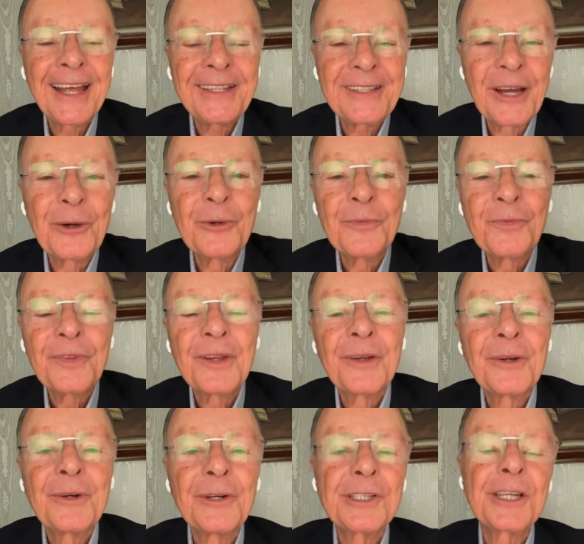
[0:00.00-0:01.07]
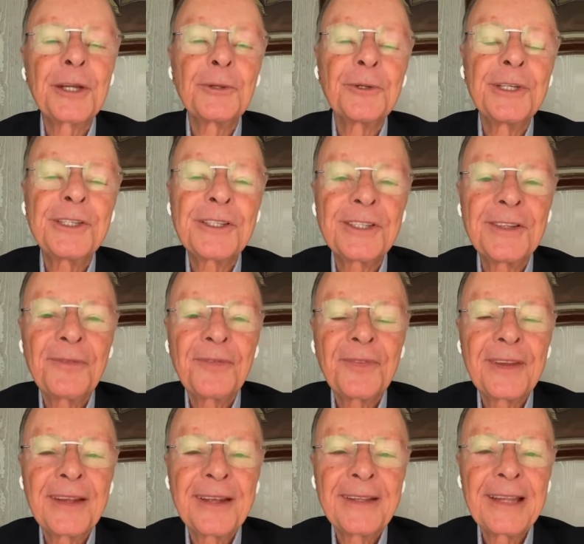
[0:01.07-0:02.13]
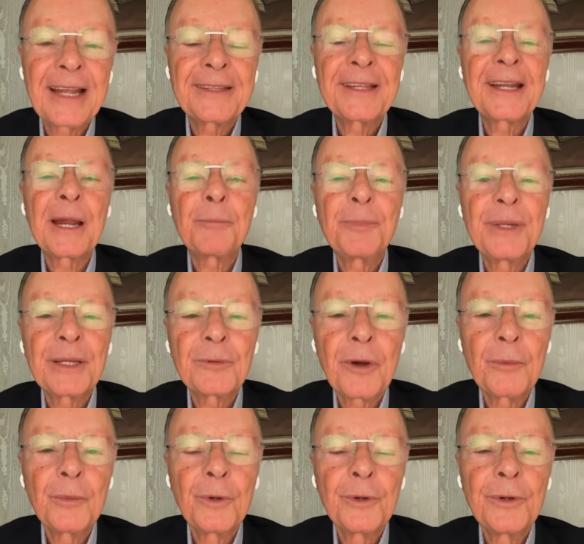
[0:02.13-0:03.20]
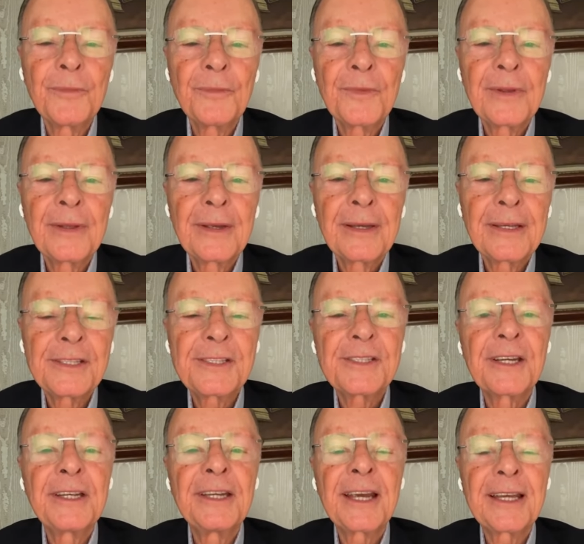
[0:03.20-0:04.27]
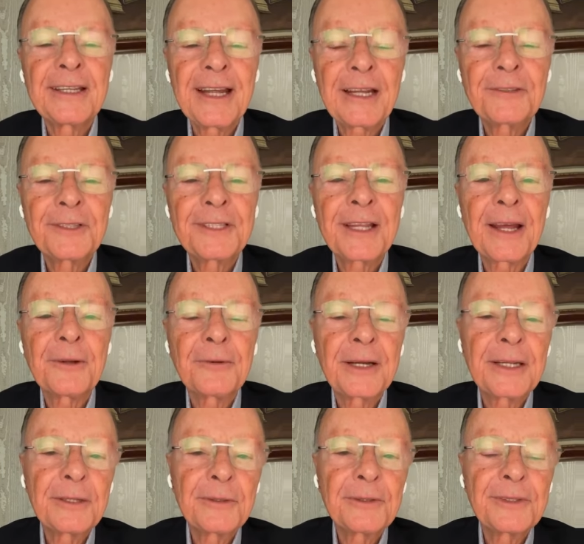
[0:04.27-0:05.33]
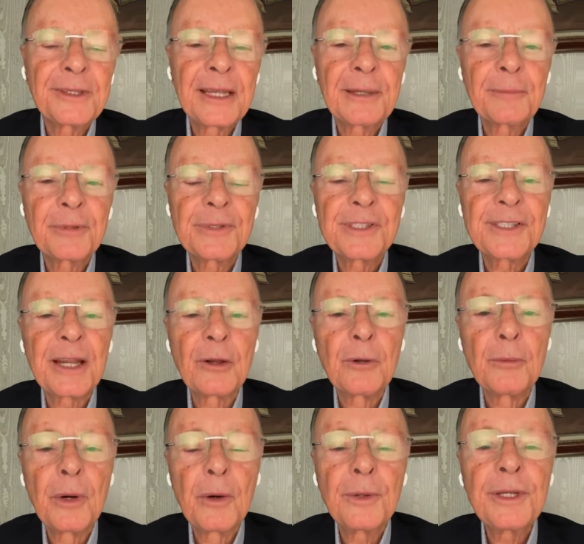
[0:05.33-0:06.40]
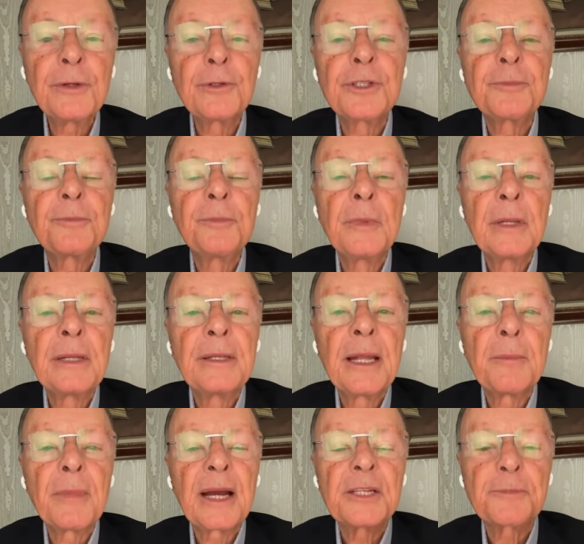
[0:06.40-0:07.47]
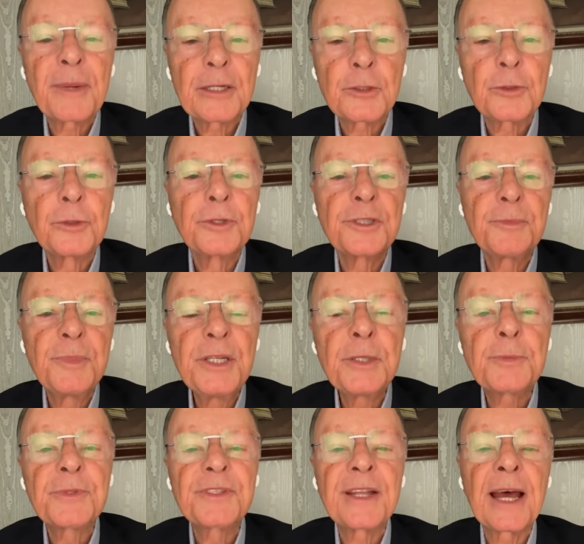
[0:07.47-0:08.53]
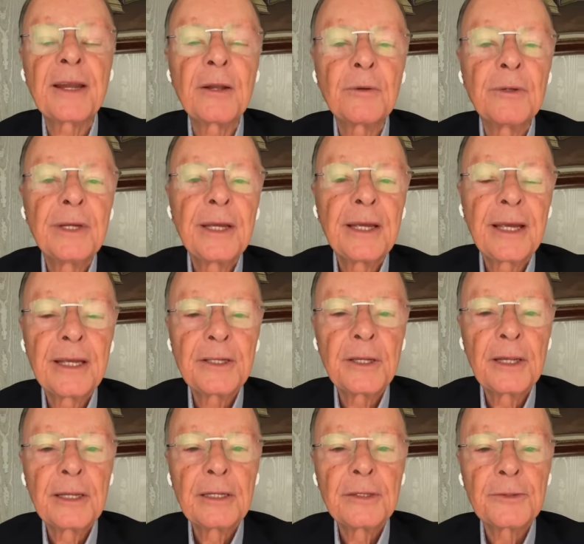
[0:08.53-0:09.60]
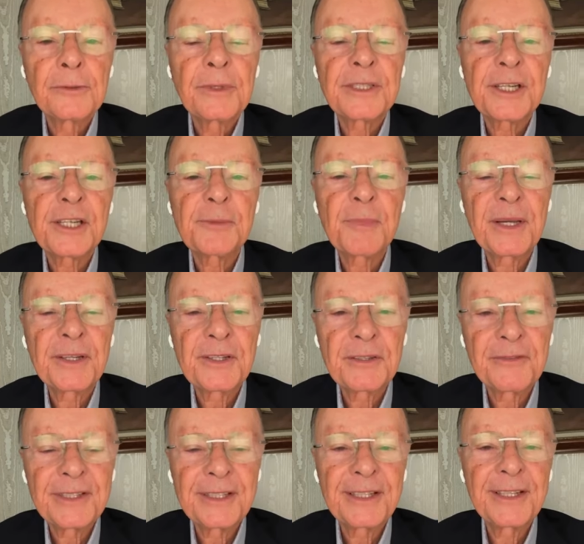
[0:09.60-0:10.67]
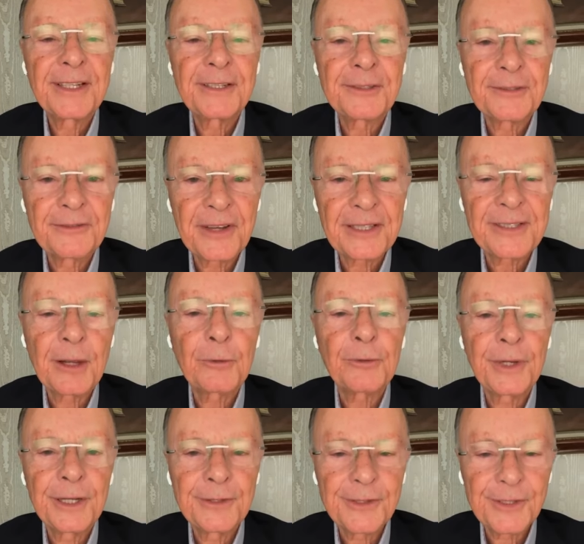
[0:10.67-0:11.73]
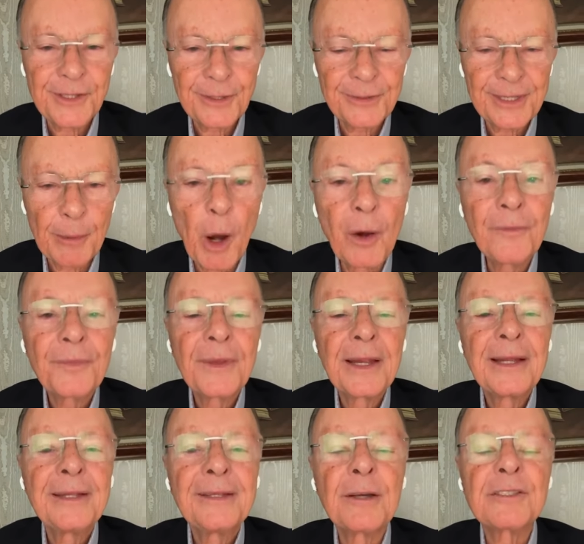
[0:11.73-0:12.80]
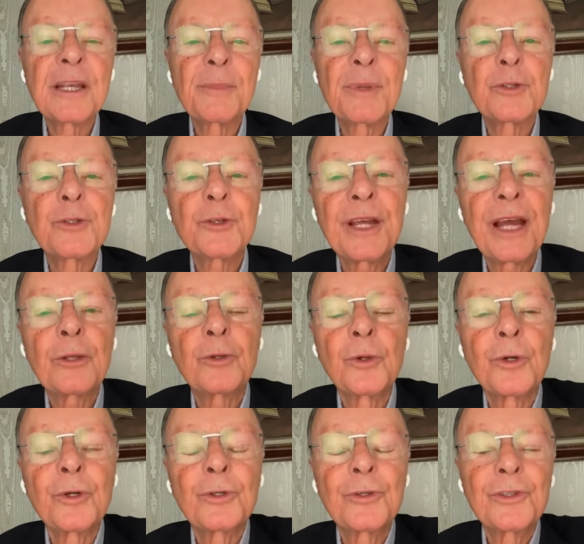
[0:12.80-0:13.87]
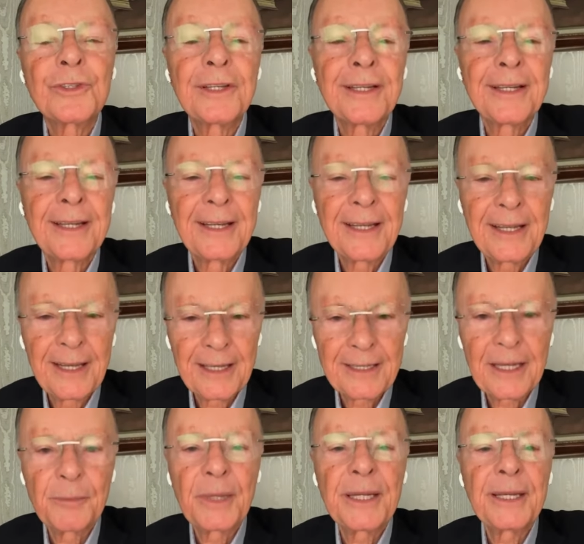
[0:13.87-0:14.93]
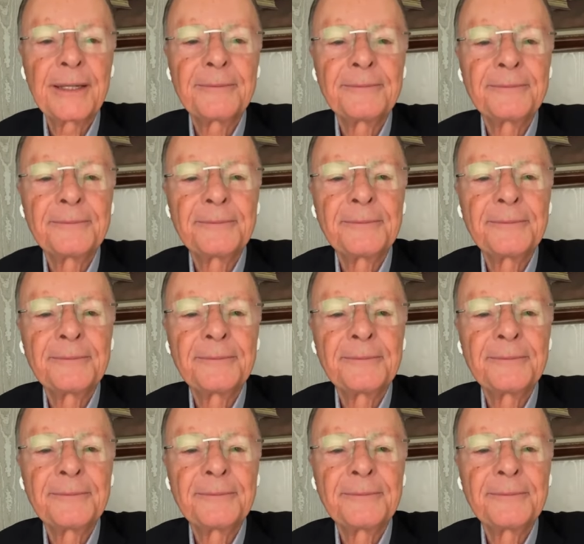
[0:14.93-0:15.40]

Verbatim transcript: then tonight in the love therapy, Cristiane and Renato are going to be here in the Temple of Solomon, and the other pastors and bishops will be in their respective churches as well, okay? May God bless you all, and I'll see you tomorrow.